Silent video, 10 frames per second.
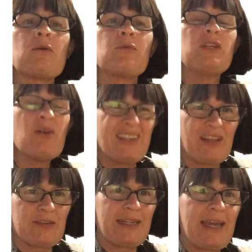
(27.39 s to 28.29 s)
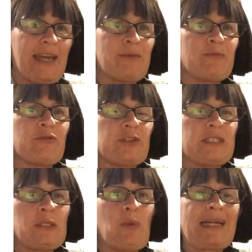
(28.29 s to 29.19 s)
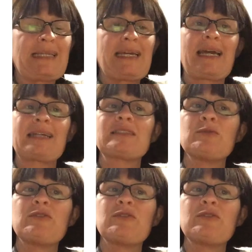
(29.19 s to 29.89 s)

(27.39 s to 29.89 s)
We know another name for dy dx.